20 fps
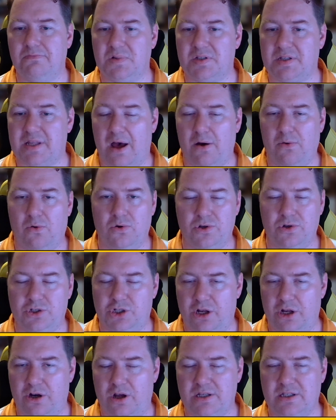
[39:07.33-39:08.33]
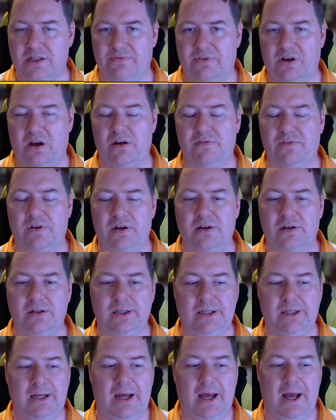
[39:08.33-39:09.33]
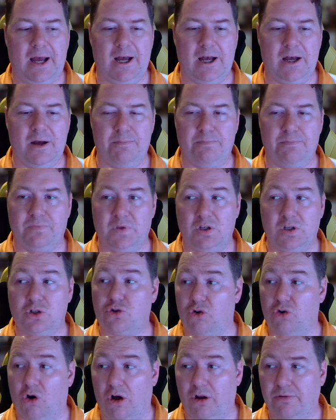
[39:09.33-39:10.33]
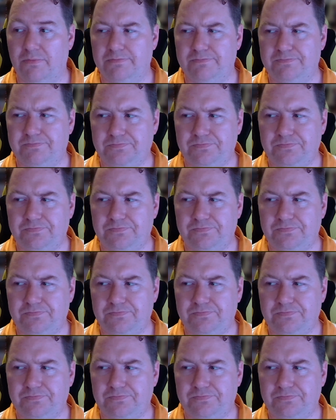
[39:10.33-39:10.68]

Star Wars Jedi Survivor, Tron.